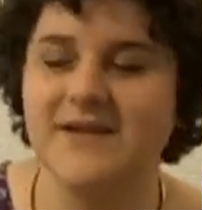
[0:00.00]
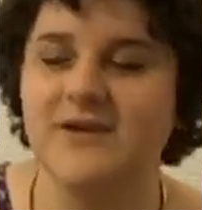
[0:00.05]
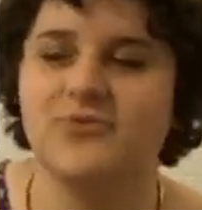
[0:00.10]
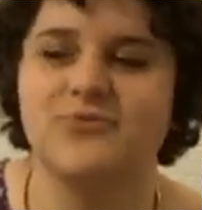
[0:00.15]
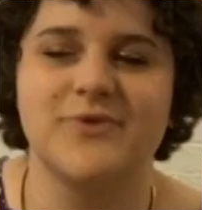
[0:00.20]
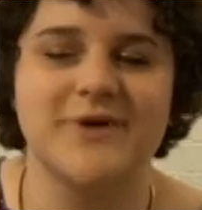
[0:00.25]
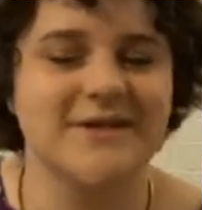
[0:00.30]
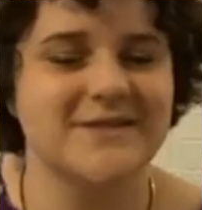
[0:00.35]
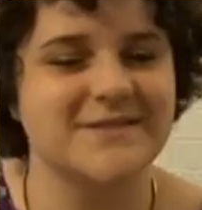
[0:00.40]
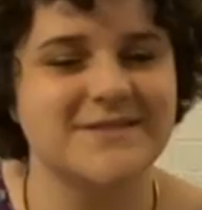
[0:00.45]

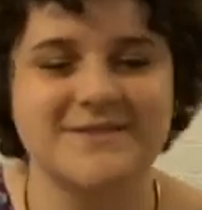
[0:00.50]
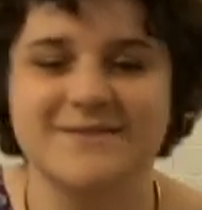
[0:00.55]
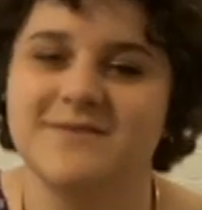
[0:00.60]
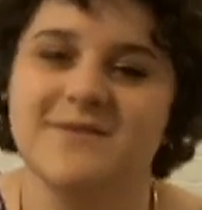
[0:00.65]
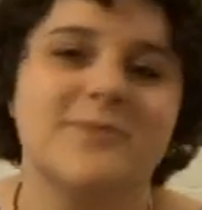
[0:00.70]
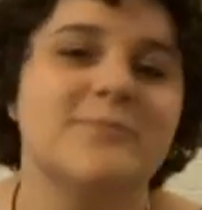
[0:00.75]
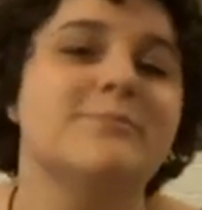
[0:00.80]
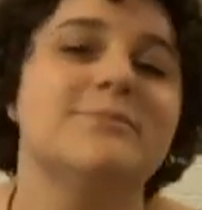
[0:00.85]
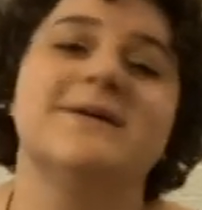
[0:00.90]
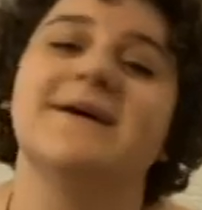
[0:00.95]
which
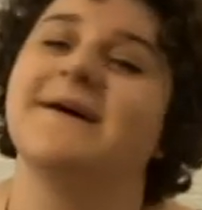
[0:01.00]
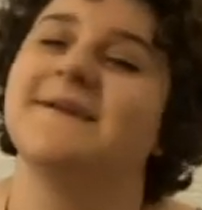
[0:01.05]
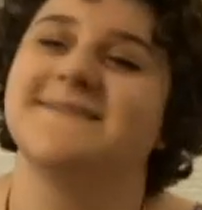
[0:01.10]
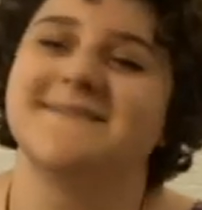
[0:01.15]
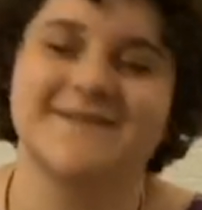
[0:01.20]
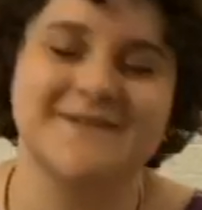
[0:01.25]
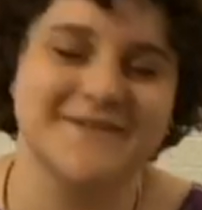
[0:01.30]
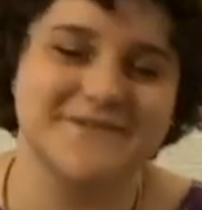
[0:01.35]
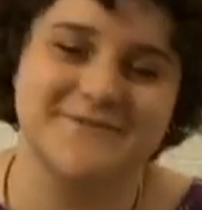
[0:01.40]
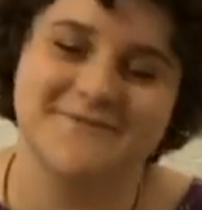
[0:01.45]
bless
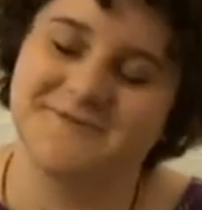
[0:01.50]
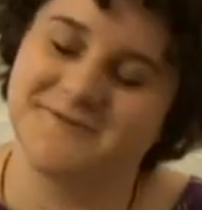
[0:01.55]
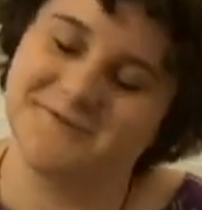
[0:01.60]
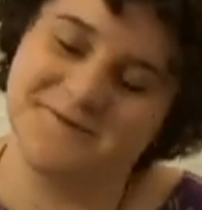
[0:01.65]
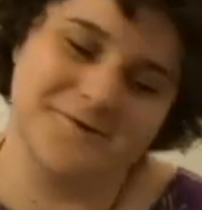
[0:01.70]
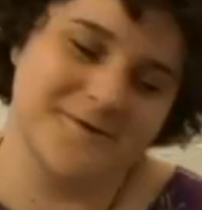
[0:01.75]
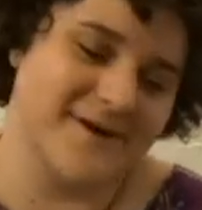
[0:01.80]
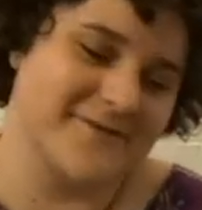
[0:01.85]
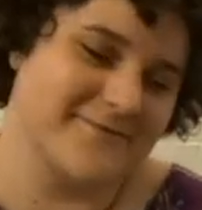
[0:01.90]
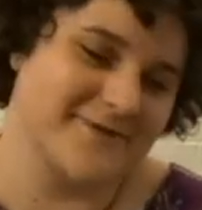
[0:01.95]
you for
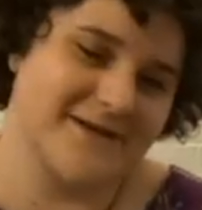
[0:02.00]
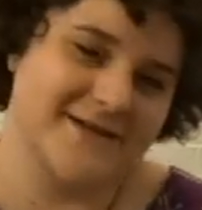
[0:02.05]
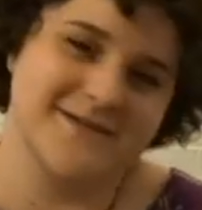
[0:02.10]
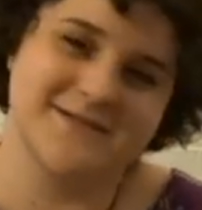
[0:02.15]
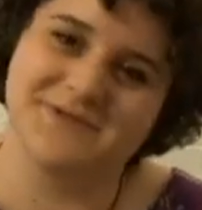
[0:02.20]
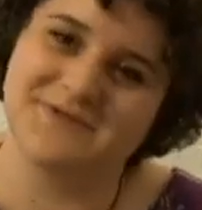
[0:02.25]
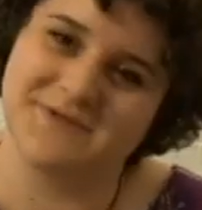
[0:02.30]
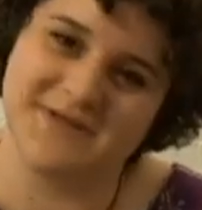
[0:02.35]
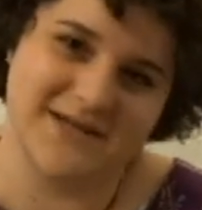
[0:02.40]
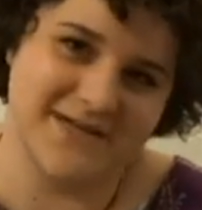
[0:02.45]
whoever
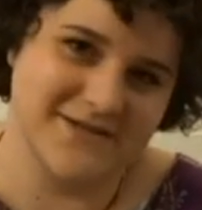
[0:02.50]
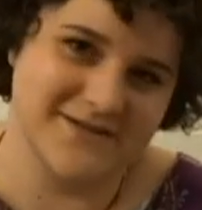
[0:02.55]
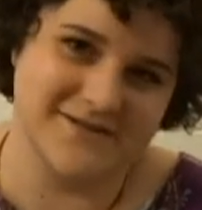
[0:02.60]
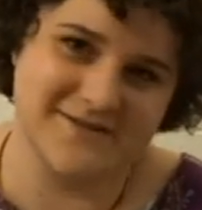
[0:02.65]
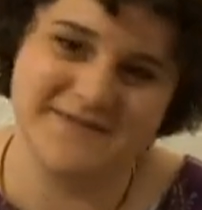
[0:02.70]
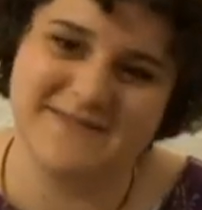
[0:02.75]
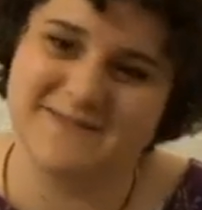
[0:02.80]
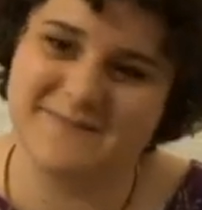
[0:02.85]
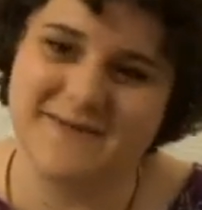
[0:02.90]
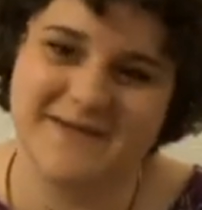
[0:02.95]
donated
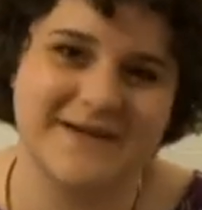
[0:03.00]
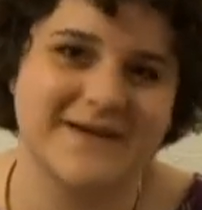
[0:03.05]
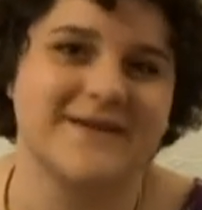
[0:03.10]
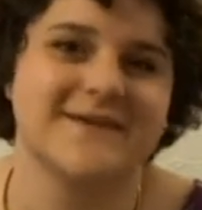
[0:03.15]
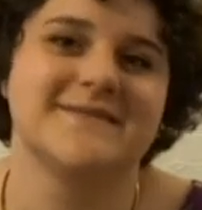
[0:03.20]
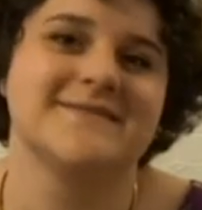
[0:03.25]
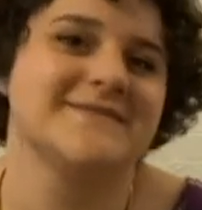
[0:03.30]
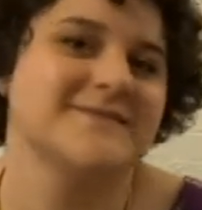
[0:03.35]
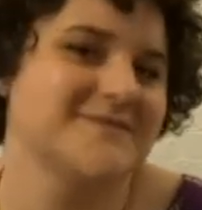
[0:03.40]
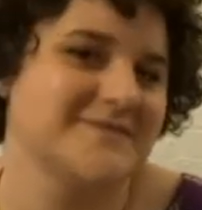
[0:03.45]
those
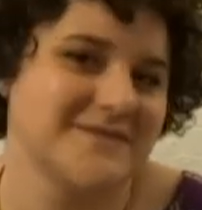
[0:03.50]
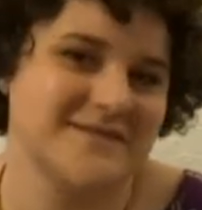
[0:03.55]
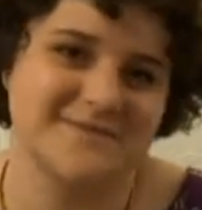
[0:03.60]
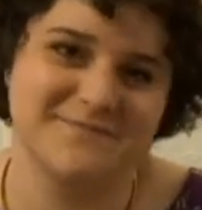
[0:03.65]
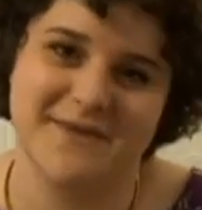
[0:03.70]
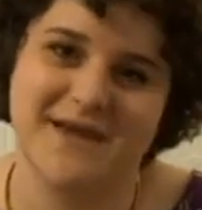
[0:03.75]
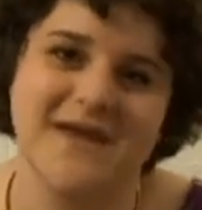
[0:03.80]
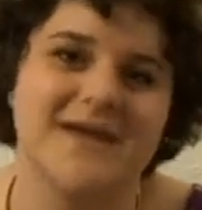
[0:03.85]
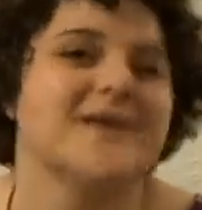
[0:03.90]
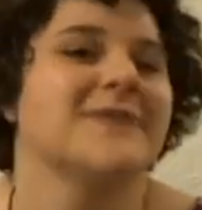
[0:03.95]
because you just
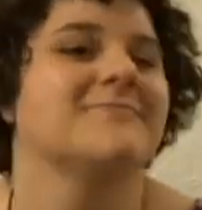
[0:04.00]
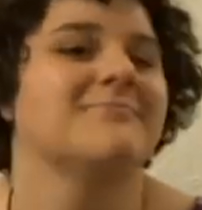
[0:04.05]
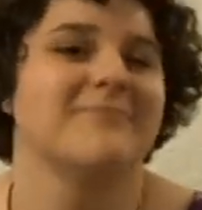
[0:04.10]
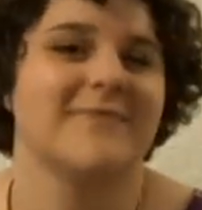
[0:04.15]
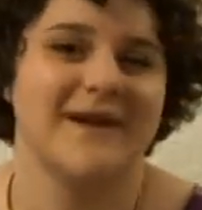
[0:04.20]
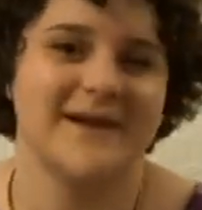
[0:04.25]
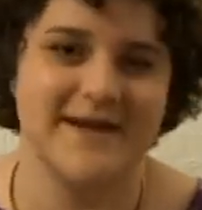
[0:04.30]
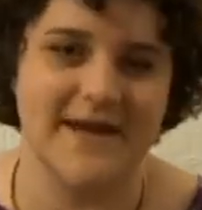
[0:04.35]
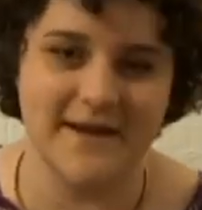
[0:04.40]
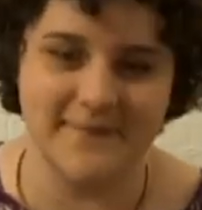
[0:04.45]
made
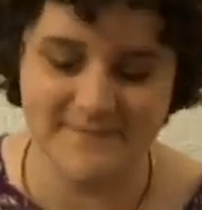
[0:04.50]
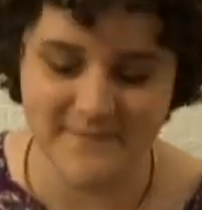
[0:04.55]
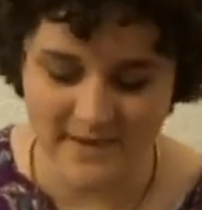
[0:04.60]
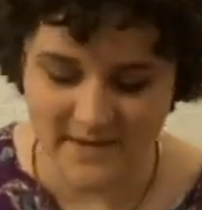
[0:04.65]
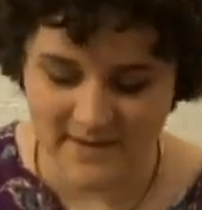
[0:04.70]
my day.